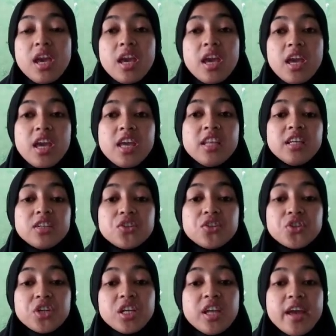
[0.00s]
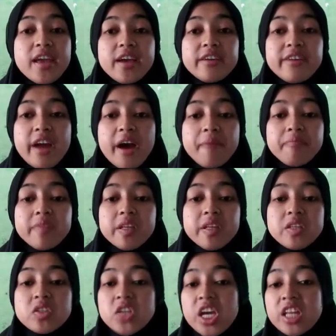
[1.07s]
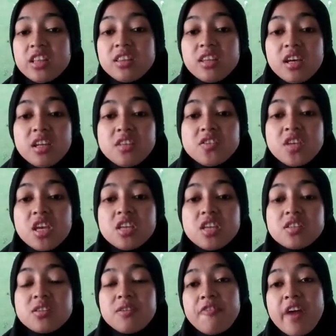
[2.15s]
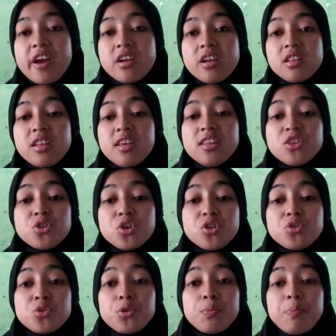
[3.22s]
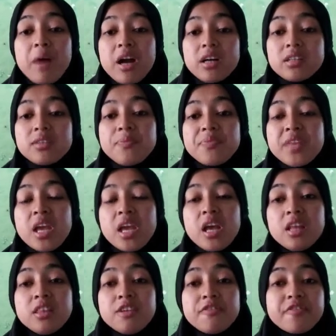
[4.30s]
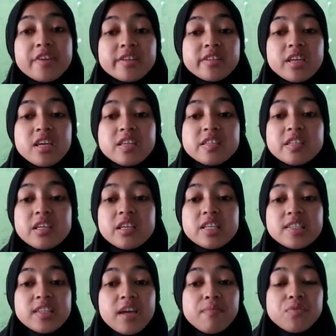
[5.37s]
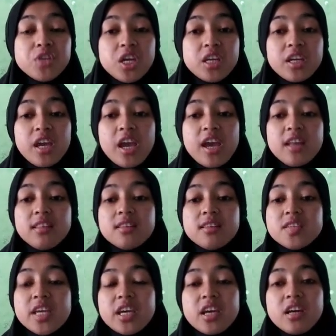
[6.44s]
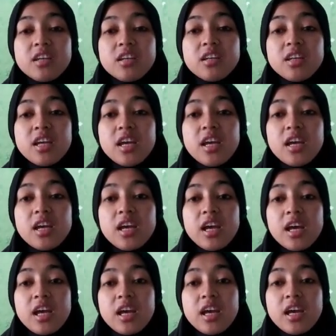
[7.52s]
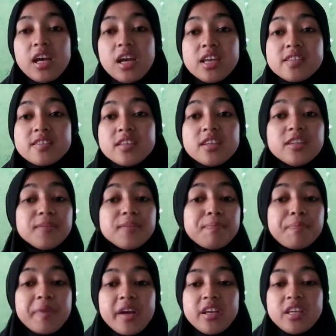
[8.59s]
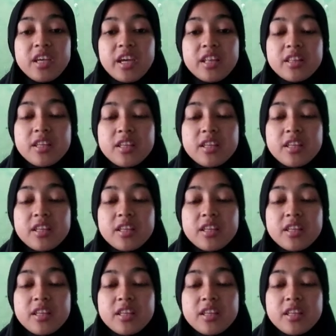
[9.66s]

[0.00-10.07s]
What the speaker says: In a tree diagram, a sentence is divided into 2 parts. The first is a subject and the second as a predicate.